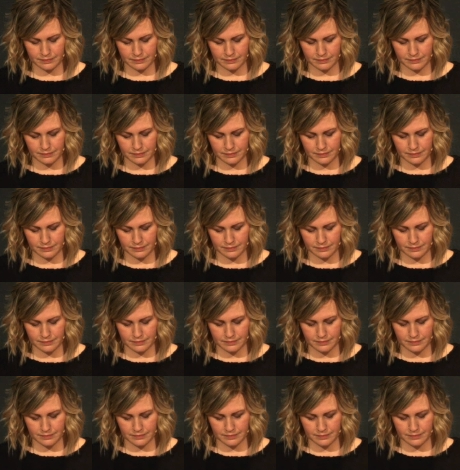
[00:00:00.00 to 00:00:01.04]

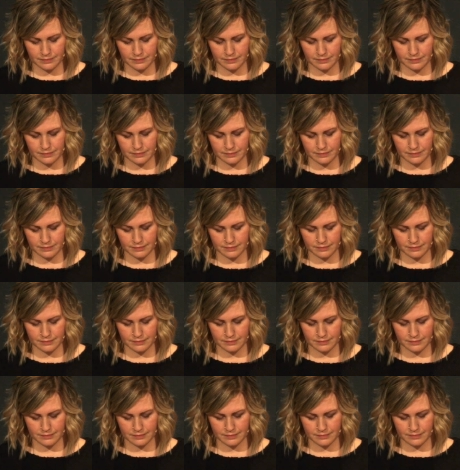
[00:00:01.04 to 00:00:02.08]

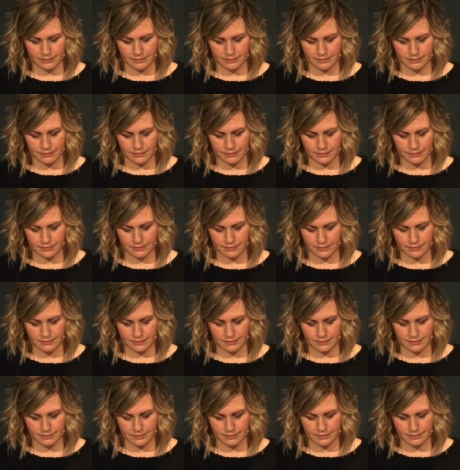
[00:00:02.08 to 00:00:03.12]

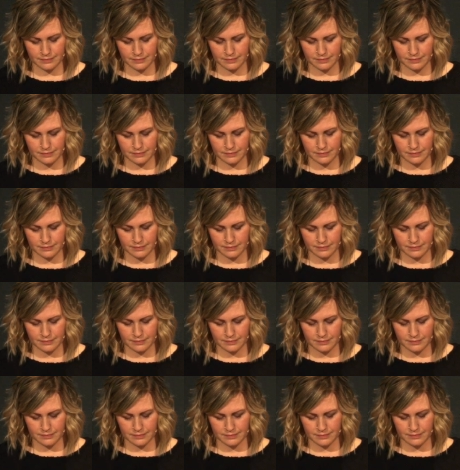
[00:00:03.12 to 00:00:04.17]

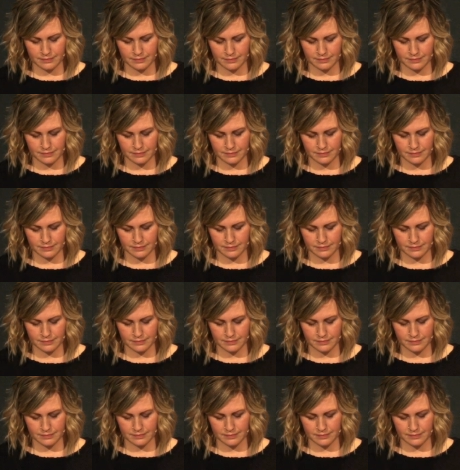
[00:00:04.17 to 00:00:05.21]

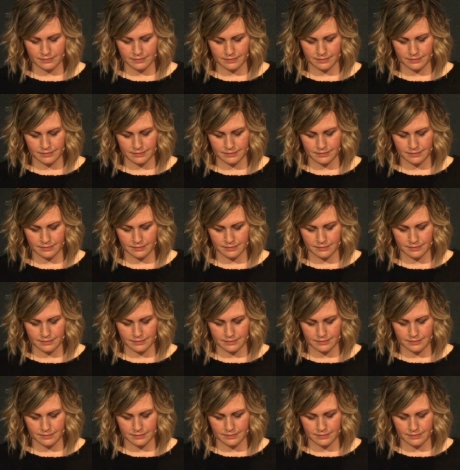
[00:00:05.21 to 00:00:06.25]

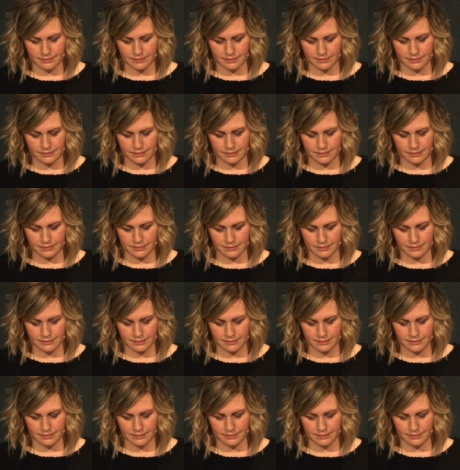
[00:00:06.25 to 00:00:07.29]

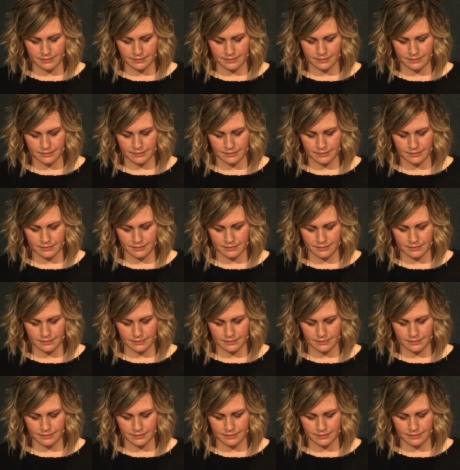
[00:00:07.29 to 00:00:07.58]
(no one is talking)